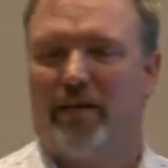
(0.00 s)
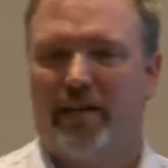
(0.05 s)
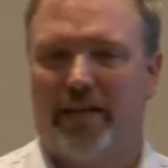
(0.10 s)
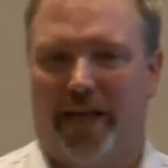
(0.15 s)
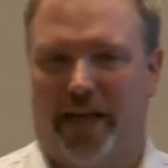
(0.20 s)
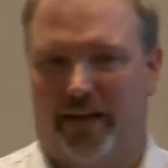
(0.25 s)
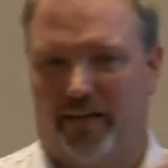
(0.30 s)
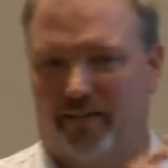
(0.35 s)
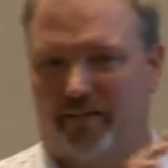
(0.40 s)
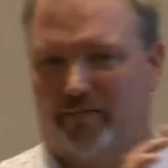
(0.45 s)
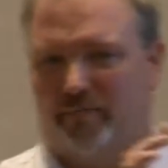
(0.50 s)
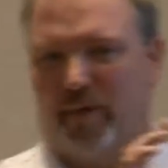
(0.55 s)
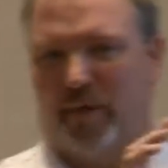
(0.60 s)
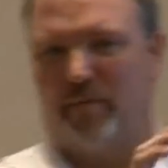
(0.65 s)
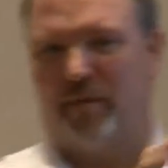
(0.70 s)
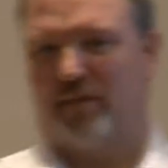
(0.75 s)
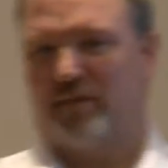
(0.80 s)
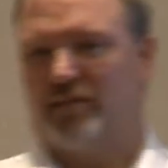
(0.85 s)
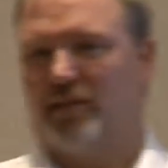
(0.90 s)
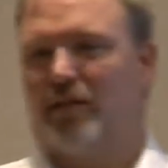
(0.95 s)
Again, it's
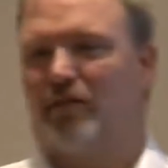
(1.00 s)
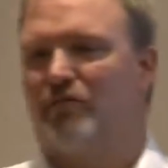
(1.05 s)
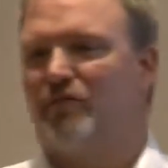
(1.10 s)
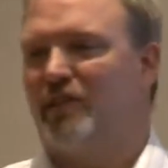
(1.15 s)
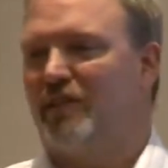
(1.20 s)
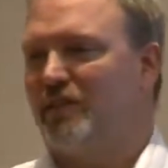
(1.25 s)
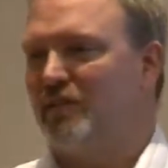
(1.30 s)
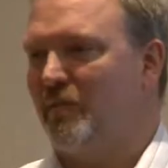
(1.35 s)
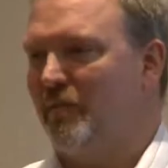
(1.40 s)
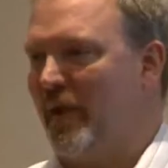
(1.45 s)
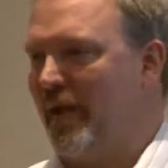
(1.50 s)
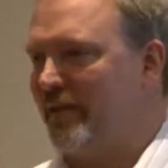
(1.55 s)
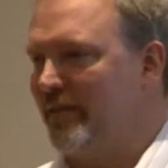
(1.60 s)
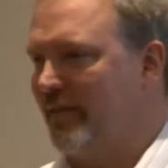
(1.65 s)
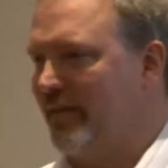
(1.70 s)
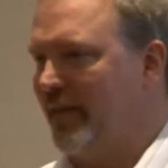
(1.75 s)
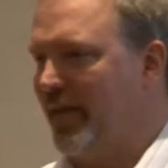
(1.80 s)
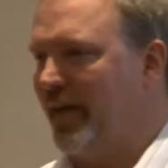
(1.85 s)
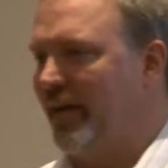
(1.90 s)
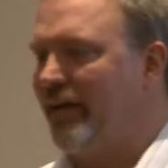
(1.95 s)
maybe a subtlety, a
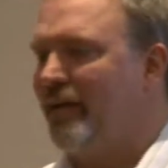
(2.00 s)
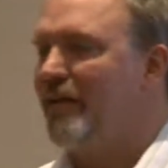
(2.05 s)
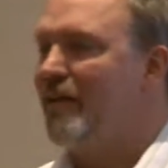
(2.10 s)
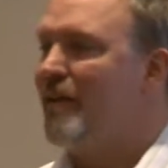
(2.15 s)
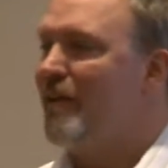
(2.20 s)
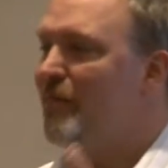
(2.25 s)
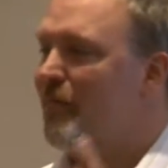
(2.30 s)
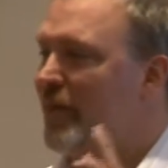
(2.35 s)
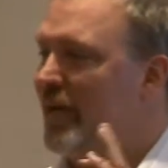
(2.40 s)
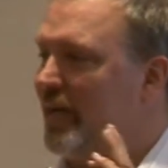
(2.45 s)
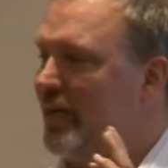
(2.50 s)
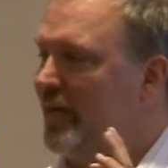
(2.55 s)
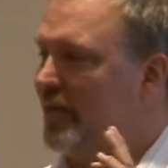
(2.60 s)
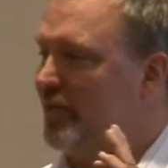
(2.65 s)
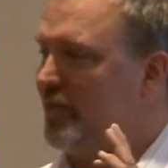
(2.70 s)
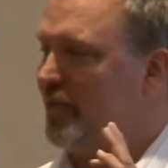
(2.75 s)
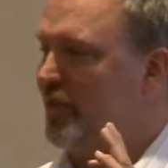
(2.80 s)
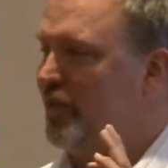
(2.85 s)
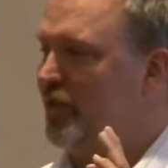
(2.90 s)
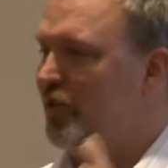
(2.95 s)
semantic thing, but it
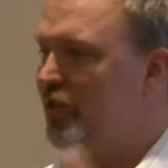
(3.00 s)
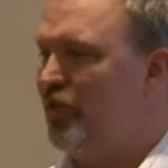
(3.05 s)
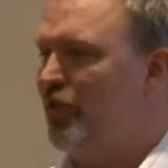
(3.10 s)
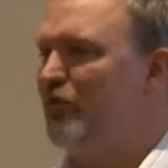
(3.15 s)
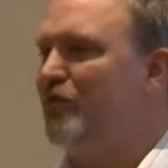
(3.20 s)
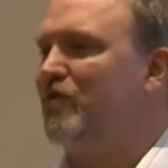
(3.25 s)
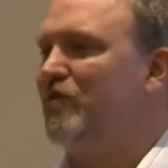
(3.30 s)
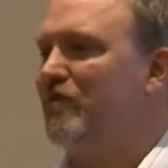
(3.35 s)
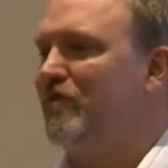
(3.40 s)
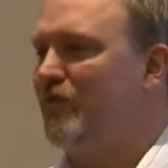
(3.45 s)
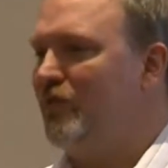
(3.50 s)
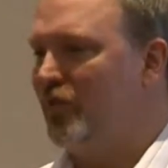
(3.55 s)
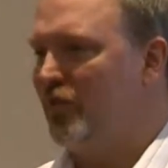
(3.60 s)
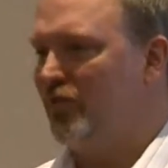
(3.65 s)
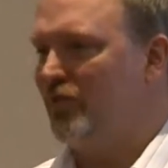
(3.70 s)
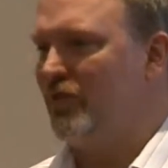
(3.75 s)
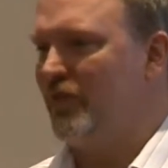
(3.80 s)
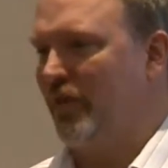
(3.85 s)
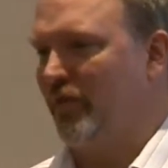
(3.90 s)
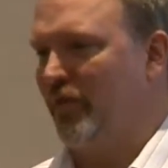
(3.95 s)
is a huge,
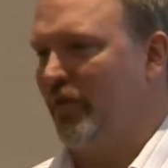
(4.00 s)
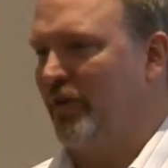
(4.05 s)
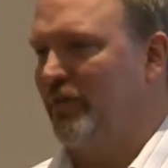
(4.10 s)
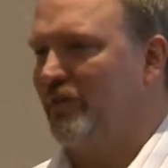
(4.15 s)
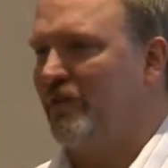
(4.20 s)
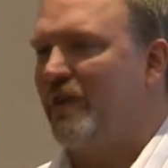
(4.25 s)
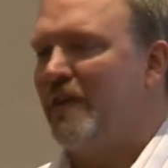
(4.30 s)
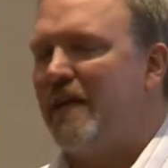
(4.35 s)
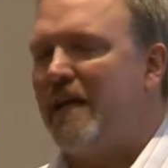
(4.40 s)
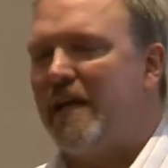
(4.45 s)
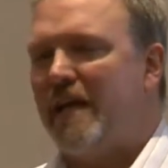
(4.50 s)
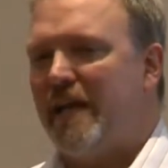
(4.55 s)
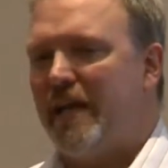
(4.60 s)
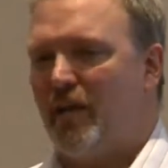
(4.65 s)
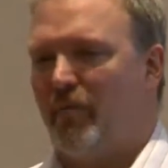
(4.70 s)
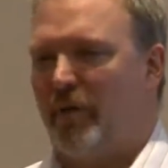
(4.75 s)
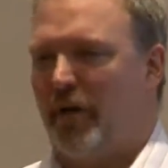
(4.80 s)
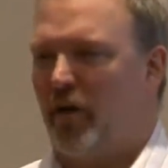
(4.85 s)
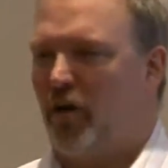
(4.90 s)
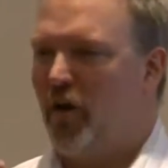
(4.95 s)
huge difference.
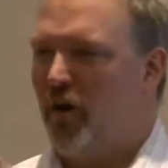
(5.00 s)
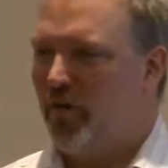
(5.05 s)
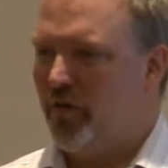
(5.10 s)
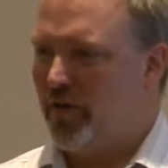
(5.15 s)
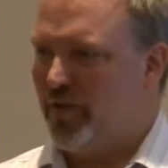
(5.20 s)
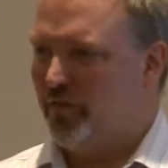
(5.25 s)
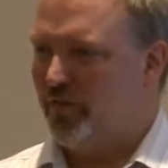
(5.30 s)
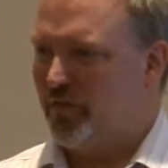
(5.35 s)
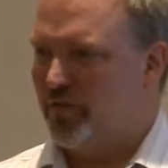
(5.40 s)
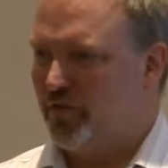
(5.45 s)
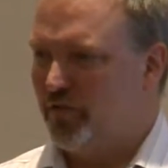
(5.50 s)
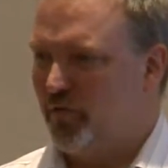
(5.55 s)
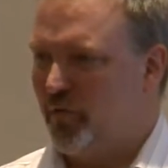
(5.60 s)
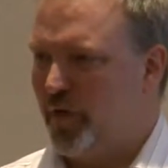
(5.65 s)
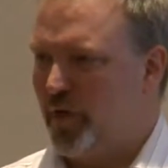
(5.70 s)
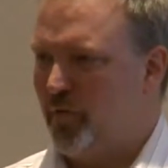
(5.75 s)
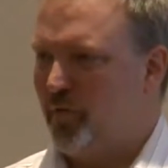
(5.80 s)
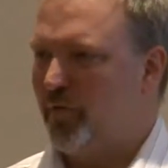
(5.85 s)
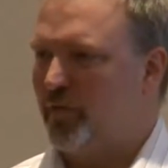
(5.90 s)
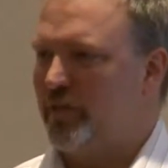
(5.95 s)
It'll make all the difference in the
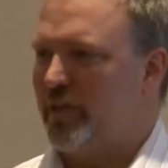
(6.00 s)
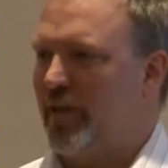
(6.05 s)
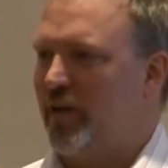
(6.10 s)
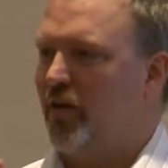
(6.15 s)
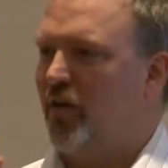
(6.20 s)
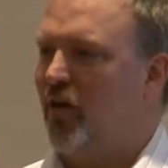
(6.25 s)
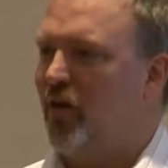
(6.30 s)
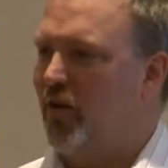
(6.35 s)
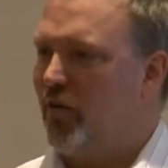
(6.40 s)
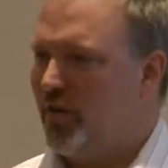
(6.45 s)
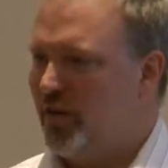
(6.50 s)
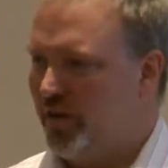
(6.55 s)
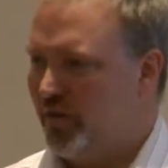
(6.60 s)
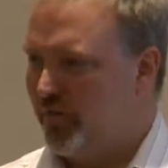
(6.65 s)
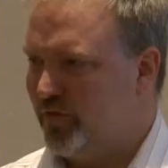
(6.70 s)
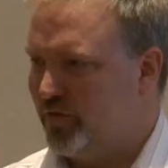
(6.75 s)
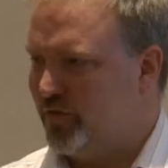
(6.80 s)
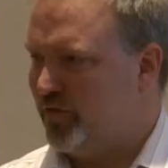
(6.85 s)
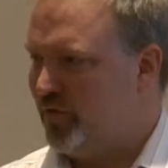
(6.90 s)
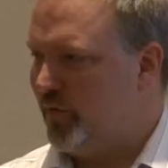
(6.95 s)
way you present, all the
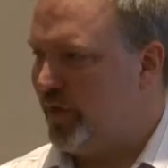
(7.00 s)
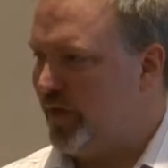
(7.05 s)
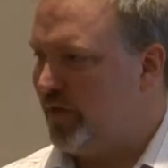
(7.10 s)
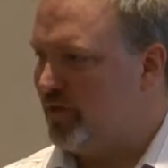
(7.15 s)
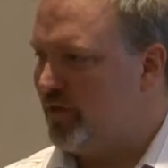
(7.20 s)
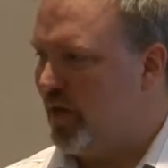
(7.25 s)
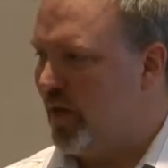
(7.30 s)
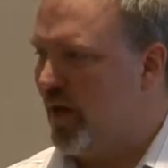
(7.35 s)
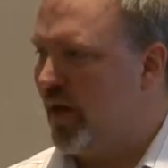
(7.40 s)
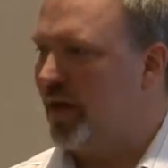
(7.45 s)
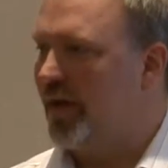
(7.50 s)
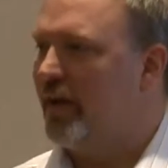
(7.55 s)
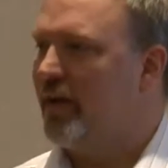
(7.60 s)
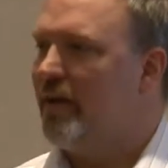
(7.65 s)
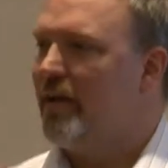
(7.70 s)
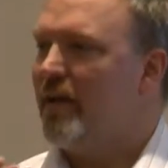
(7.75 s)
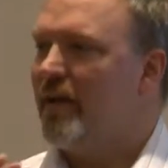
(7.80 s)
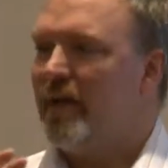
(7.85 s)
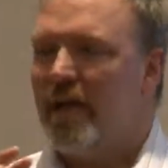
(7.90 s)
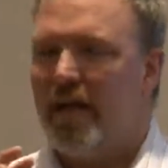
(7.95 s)
difference in the way you talk,
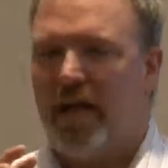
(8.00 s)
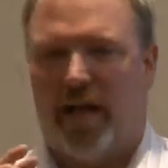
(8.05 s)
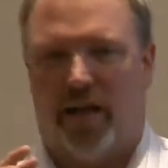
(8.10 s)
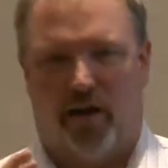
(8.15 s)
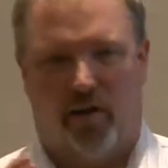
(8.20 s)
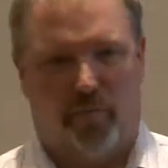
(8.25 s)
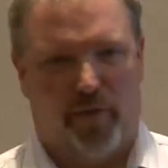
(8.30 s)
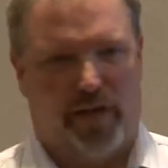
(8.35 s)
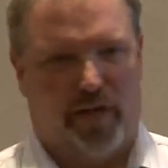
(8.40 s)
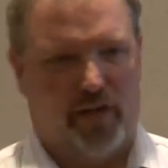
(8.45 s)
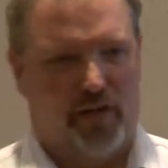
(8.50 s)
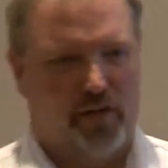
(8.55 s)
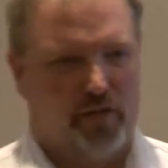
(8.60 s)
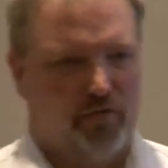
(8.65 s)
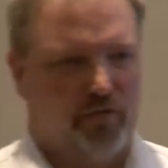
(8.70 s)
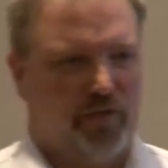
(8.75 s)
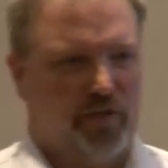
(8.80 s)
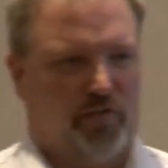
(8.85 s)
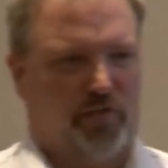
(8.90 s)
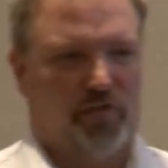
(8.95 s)
and it'll make a
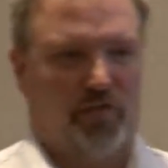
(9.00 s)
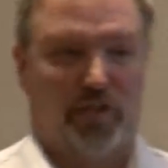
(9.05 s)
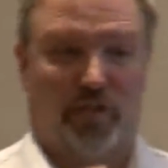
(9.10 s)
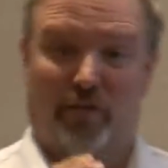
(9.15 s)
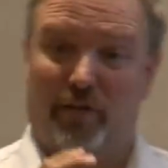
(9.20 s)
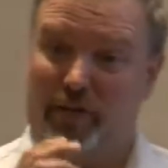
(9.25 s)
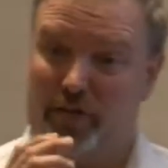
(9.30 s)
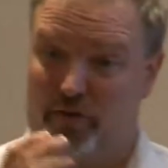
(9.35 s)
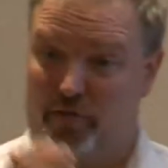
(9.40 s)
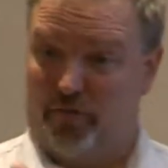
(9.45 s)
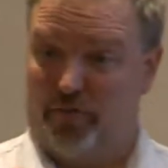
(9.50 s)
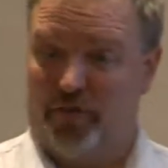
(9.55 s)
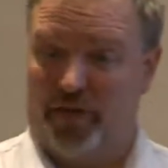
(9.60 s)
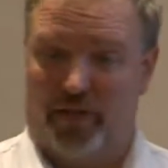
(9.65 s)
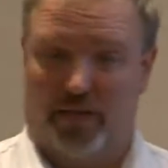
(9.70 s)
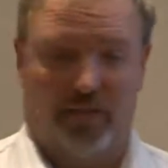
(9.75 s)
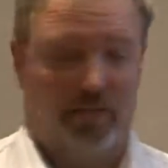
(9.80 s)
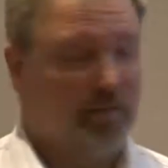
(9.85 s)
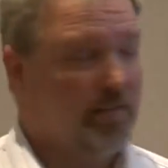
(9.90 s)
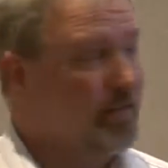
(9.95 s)
huge difference in your
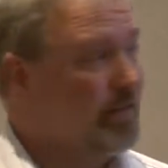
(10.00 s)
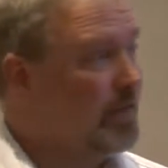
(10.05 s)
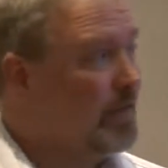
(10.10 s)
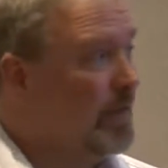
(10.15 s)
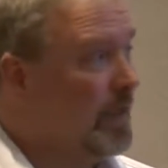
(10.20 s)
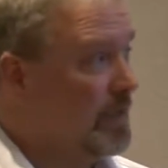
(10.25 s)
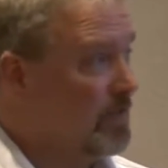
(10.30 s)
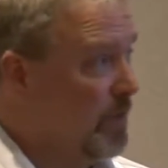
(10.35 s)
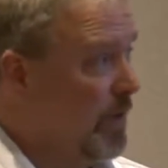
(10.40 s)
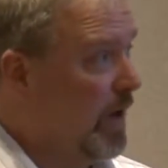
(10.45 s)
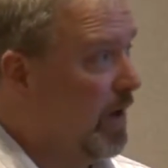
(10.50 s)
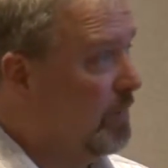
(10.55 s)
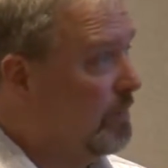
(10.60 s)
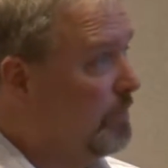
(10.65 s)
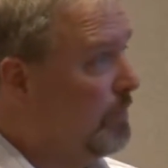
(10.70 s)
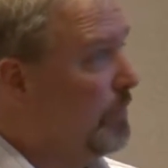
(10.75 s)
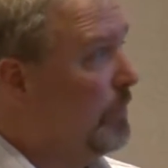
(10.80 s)
fees as well.